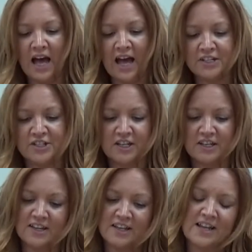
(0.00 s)
and
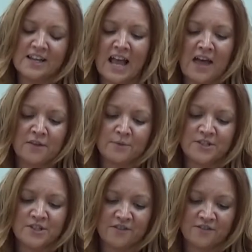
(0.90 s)
get
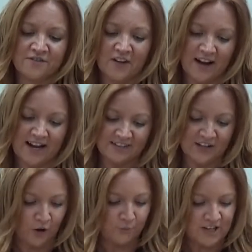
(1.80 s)
them to find
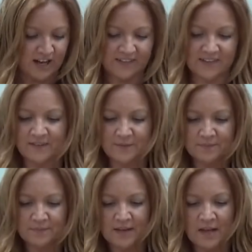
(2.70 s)
the objects.
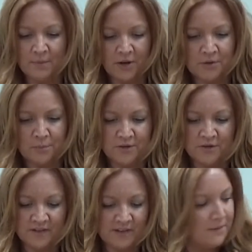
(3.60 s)
I'm going to
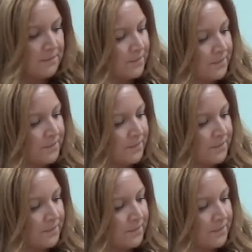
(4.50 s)
put those in.